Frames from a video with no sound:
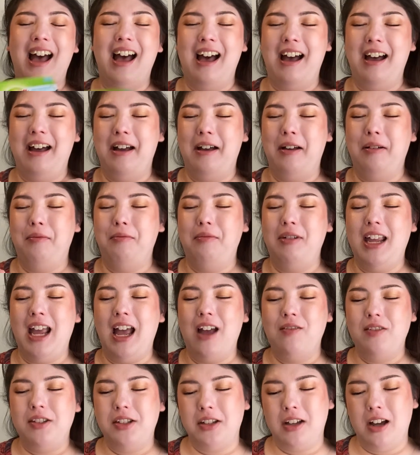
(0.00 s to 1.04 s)
we
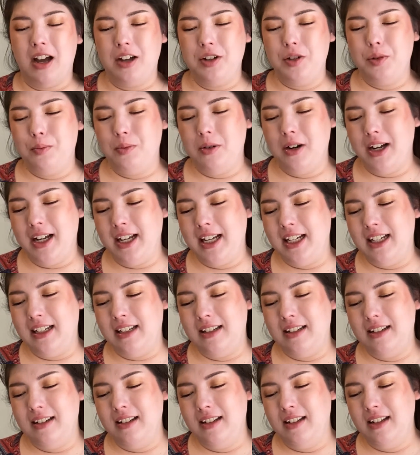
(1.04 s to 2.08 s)
have a
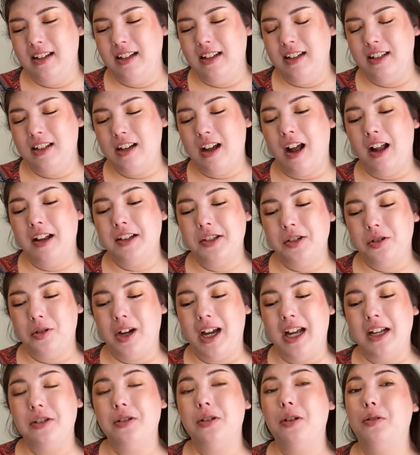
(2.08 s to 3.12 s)
Scotch-Brite
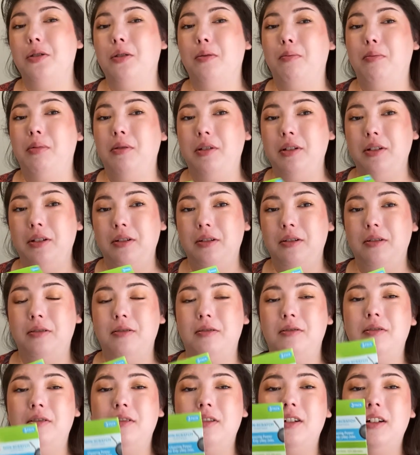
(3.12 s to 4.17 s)
non-scratch. So the
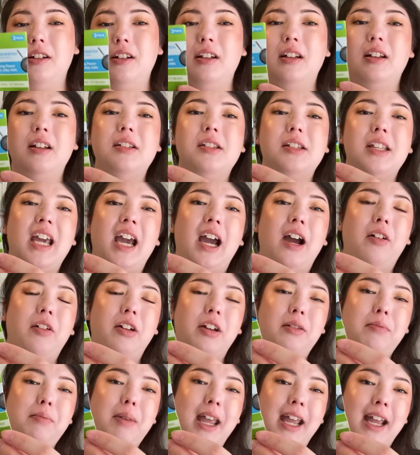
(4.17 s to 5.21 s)
blue
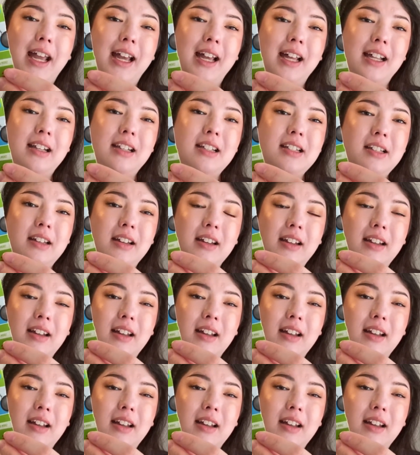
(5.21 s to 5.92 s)
scouring pads.